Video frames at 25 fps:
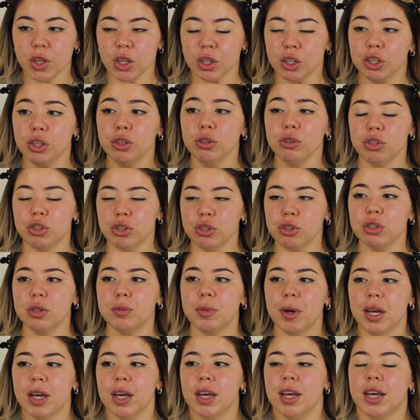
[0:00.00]

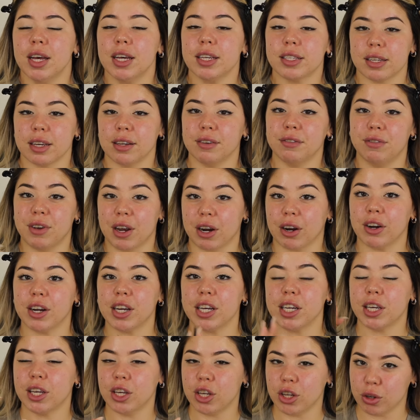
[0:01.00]
YouTube is a
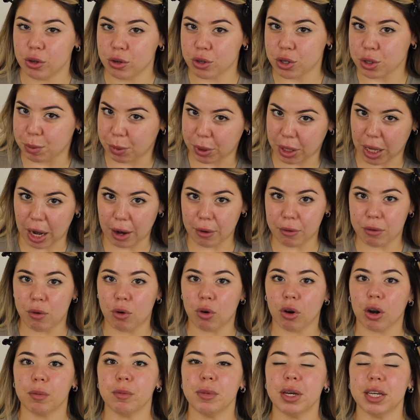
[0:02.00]
very huge
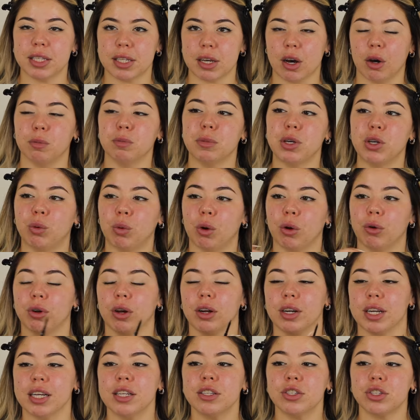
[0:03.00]
platform. It's helped me grow
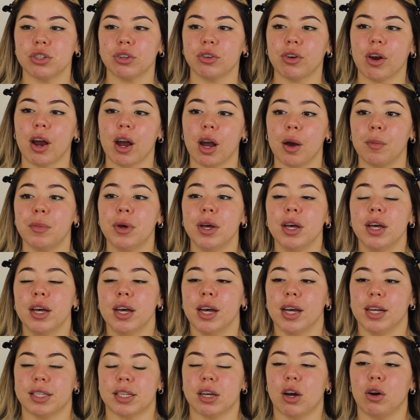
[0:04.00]
on Instagram.
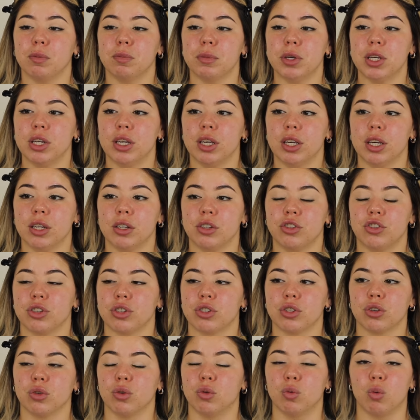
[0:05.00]
It's helped me
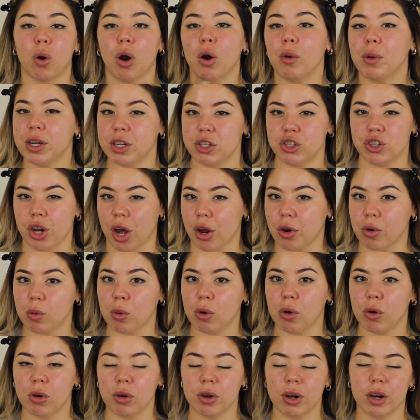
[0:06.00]
just grow in
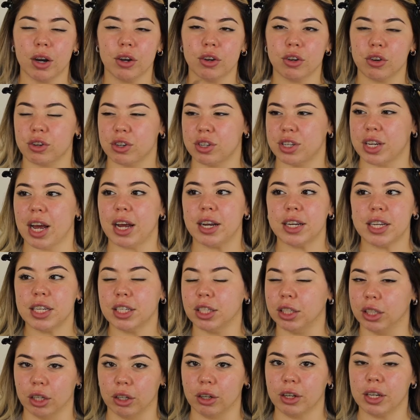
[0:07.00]
general,
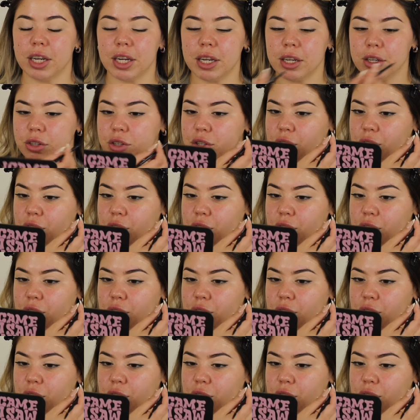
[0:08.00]
understanding, learning.